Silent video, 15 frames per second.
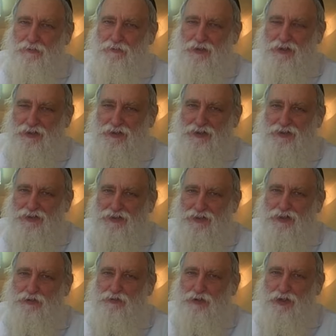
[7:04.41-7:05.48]
because
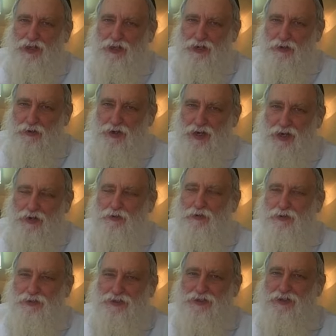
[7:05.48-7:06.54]
this will
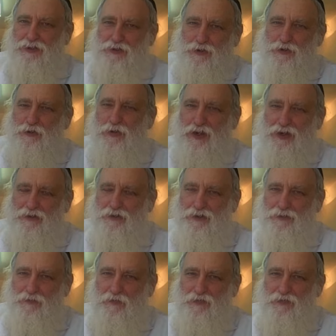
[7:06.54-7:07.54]
herald in a new era,